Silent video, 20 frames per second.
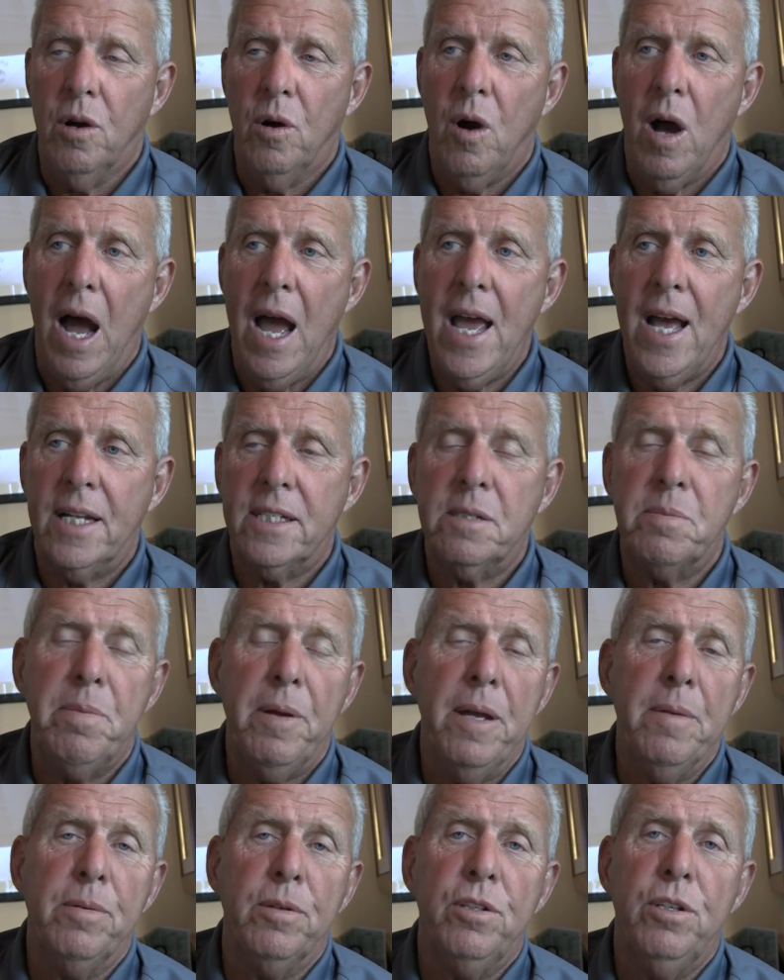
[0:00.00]
I had some
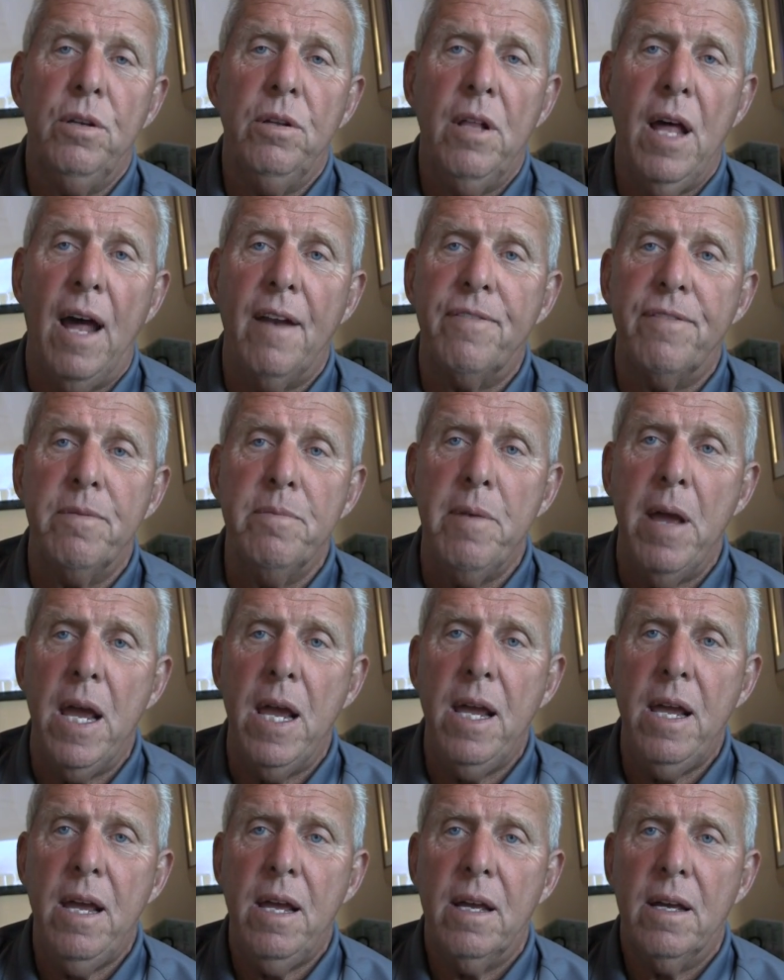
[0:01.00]
people do that for
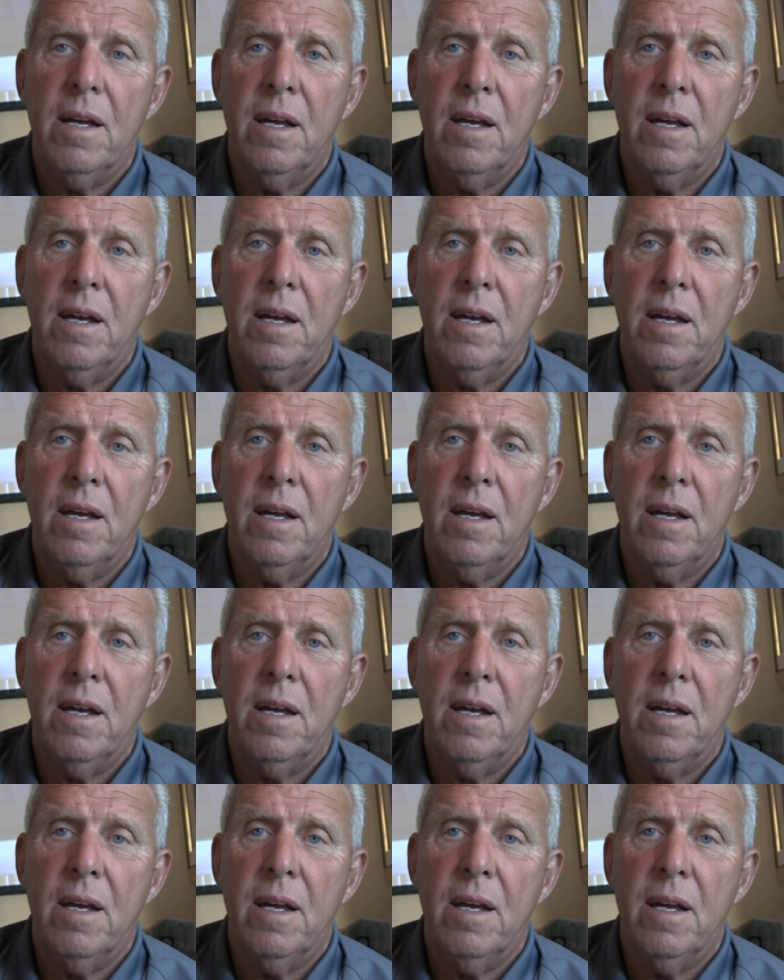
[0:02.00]
me.